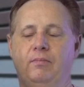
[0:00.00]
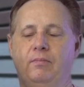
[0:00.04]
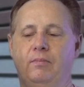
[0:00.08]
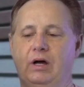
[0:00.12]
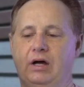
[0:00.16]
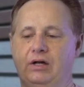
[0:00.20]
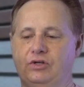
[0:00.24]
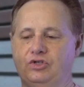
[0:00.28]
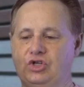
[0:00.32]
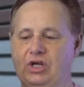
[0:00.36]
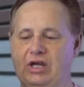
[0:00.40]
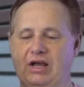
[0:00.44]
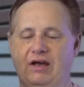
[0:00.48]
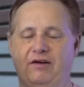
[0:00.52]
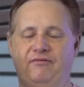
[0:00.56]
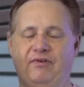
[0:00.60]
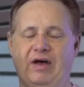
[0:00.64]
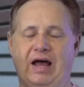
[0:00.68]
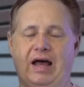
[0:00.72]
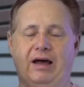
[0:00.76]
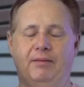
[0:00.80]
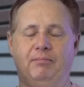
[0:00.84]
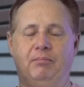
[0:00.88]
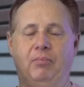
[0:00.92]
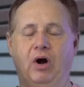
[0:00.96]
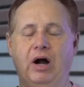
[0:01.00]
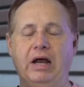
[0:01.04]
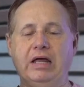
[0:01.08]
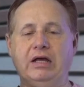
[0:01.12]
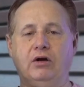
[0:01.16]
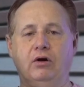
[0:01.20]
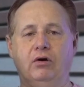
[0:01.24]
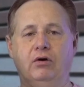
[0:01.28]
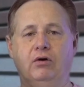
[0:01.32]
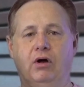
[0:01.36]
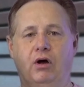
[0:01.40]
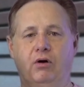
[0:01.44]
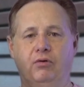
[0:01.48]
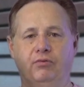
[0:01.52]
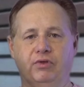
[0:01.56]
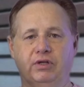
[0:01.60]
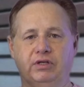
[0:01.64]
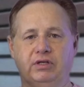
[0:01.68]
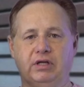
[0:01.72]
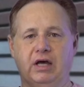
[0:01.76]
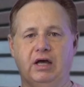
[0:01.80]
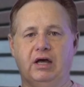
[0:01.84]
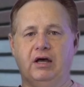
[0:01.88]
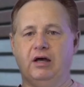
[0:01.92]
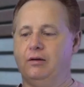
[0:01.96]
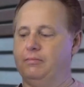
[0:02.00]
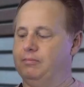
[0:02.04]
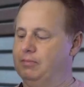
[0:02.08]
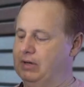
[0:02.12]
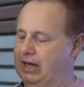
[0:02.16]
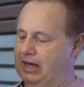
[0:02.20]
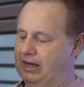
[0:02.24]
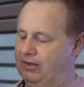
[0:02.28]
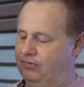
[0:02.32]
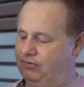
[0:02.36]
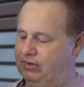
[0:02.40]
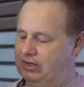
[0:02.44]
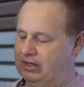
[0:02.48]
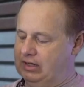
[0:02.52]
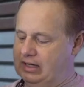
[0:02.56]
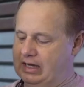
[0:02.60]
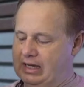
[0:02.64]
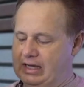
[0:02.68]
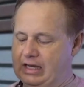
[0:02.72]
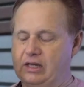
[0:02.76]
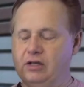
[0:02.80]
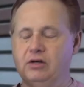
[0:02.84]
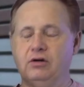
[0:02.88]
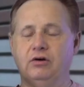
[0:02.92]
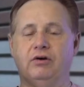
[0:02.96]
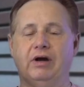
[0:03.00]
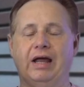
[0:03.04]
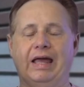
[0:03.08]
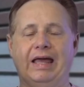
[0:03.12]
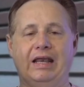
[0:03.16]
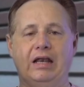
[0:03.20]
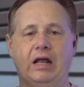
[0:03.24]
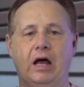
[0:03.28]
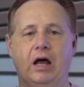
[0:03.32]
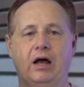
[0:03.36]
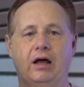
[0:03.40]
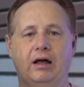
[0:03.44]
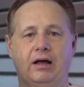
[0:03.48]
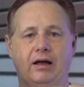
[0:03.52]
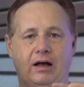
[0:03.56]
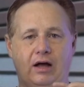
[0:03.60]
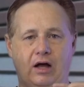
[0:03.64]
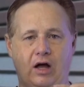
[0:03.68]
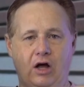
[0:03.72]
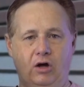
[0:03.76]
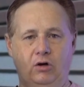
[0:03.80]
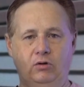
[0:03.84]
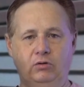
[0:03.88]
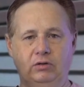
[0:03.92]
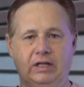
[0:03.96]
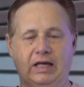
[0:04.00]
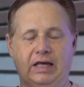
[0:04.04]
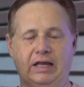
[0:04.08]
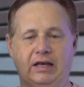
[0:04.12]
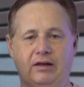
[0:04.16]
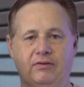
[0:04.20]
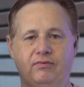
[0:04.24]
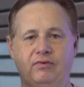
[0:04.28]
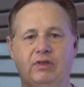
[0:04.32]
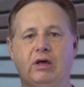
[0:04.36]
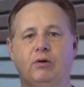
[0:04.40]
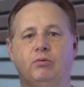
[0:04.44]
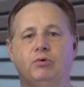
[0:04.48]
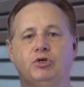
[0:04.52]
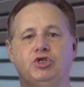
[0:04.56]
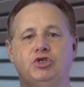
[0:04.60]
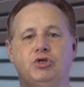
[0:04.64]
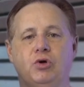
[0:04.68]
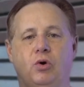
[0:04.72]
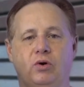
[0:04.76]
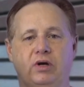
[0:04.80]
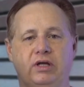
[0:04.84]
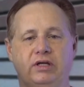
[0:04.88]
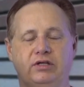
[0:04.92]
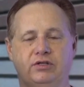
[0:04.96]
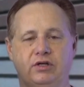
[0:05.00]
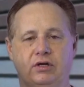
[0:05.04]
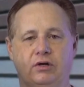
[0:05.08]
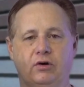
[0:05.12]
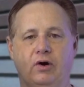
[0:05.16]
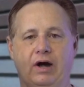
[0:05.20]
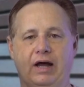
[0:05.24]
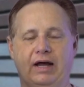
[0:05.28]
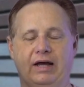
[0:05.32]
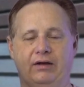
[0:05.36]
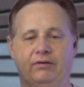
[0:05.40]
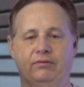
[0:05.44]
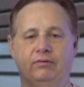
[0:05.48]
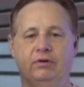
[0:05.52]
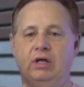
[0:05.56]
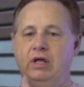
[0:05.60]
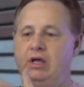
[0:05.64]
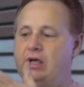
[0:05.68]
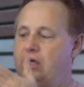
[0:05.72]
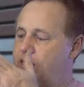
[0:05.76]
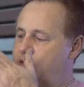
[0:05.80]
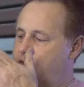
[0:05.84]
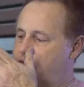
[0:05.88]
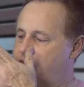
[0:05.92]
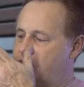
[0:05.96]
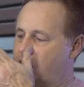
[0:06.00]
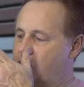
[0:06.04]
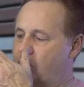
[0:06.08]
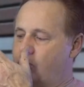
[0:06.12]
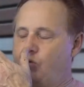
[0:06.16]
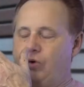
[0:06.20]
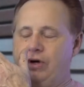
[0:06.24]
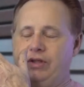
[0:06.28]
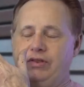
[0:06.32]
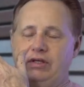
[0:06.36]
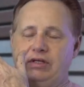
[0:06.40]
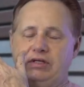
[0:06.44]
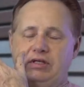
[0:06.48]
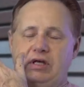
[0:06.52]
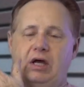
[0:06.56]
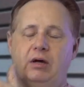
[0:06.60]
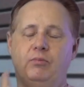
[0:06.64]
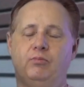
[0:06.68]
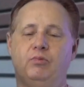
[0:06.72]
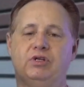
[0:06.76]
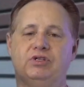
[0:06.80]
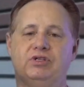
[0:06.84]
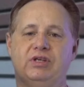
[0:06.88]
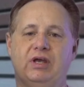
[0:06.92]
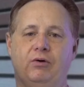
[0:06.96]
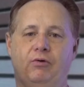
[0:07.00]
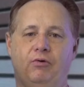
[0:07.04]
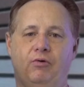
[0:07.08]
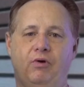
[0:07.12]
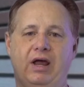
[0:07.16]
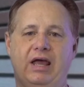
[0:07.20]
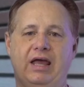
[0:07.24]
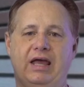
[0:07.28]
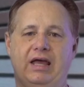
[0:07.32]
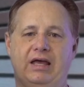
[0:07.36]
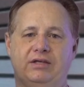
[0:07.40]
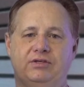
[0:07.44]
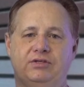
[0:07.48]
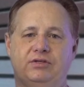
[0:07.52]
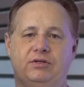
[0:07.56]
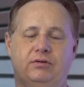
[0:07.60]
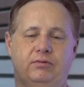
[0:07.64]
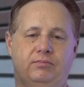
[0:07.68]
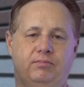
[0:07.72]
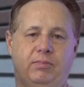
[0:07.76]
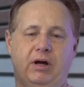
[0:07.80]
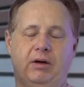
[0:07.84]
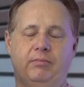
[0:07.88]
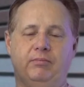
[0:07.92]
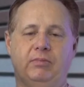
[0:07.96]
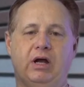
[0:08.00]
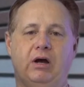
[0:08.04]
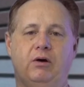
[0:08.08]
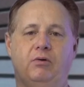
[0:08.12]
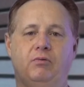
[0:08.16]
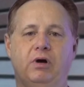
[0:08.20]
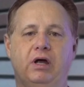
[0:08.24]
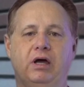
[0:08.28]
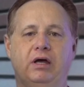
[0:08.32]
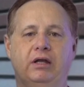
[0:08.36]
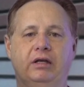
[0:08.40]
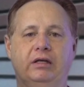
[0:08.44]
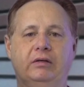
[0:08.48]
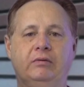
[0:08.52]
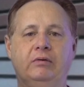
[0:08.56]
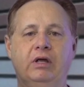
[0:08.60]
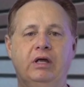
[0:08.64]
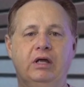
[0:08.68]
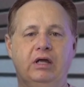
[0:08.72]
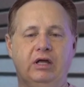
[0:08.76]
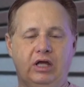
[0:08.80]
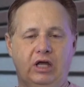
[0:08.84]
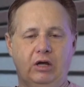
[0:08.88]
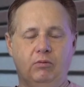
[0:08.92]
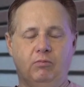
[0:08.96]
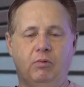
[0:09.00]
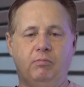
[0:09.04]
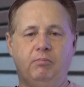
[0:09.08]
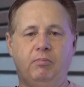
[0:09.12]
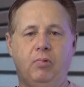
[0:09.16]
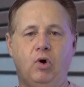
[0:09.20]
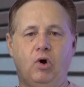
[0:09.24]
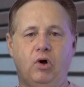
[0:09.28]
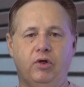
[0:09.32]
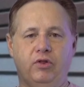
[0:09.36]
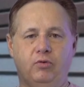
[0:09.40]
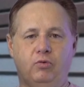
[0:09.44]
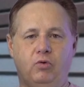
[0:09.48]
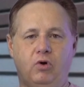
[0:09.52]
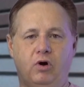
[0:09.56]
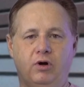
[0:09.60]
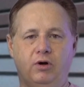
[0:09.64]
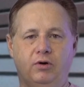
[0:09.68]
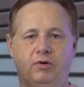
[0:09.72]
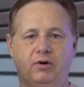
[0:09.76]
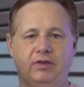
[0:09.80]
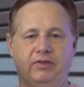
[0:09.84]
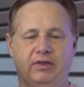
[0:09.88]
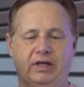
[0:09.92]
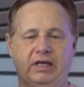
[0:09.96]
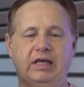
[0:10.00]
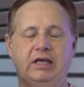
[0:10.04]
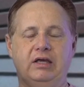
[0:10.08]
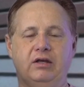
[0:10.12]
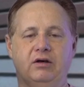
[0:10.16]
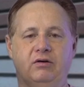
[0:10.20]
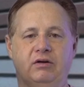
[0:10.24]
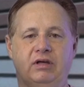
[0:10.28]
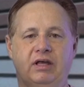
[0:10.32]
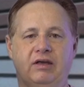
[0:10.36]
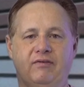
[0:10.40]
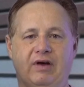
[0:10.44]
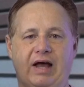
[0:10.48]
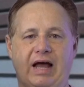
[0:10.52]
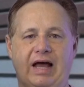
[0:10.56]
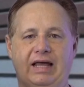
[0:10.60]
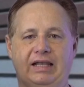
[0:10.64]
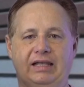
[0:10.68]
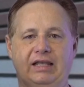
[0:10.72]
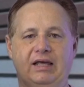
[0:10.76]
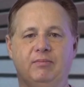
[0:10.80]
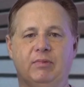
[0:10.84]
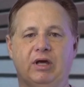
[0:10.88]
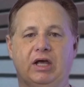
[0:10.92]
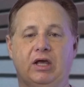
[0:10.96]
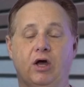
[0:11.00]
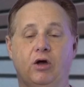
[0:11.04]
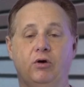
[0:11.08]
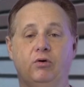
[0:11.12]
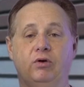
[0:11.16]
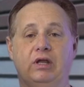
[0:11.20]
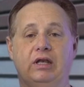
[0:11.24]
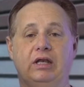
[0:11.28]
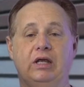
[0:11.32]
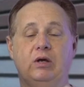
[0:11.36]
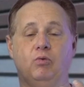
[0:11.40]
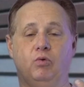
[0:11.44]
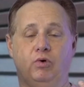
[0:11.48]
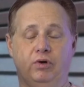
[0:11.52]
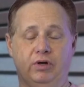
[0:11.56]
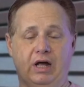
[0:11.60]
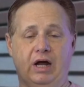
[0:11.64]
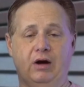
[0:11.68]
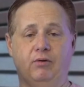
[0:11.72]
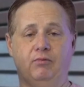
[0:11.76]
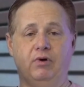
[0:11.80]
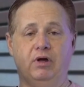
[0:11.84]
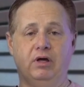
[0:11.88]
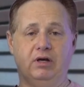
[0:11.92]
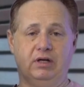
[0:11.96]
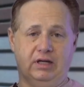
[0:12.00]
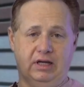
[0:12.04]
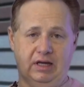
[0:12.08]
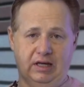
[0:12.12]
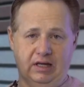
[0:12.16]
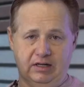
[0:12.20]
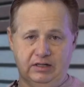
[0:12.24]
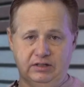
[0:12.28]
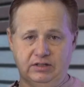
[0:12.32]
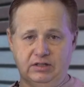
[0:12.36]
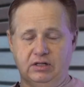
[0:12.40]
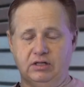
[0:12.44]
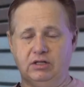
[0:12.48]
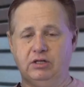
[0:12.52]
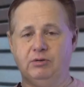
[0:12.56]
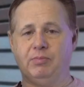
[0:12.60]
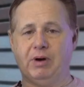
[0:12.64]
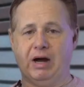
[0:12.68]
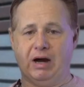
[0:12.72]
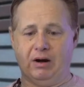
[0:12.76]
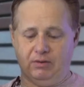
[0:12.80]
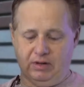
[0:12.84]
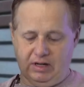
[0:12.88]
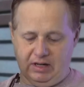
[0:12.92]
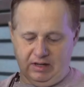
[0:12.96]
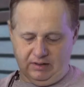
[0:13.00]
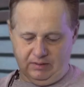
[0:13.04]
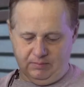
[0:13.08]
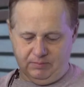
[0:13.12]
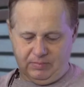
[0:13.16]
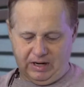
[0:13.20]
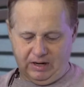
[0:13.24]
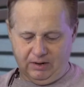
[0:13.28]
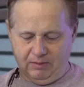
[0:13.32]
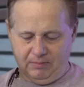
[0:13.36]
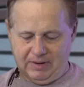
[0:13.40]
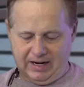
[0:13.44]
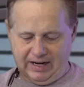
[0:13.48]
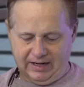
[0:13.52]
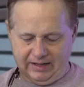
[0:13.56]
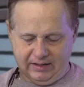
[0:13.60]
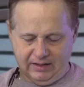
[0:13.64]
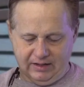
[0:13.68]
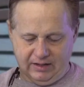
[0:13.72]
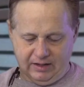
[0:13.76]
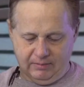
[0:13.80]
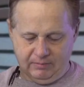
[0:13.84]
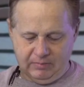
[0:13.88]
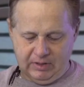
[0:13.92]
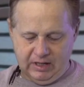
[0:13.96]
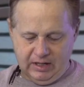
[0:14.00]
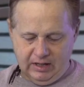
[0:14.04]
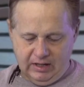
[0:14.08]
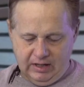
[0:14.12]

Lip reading: GFI breaker on the tub, and the heater had a hole in it that was shorting to ground. So when the tub was at rest, pump not running, it will boil the water in the heater, give a high limit code, and it will not run again until you power down and power back up.